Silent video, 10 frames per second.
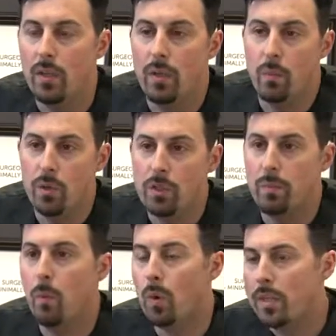it was
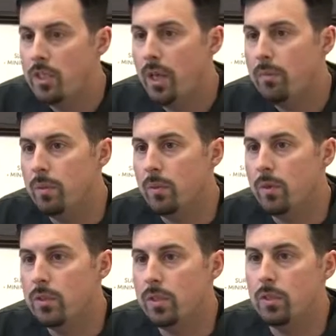more
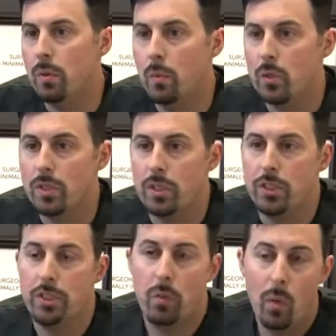acceptable to do a
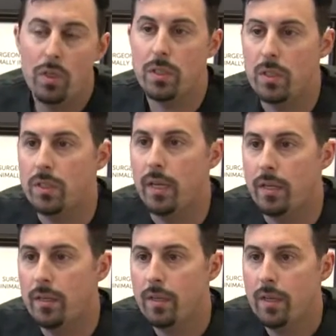morcellation that wasn't contained.